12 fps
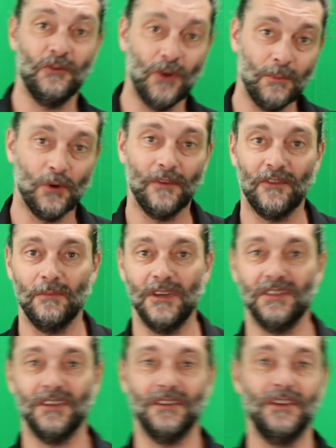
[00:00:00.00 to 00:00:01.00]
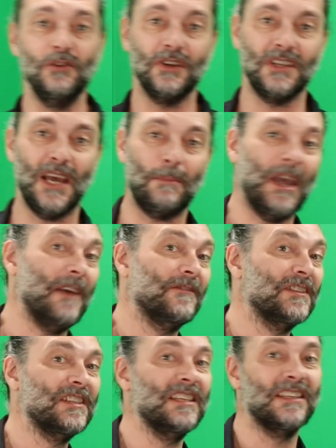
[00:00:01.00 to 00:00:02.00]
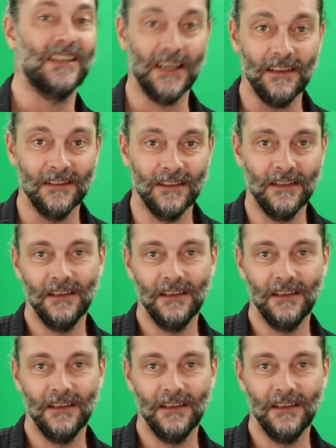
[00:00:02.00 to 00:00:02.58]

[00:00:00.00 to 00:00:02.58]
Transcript: If you want more information on the NukaTap FC kit,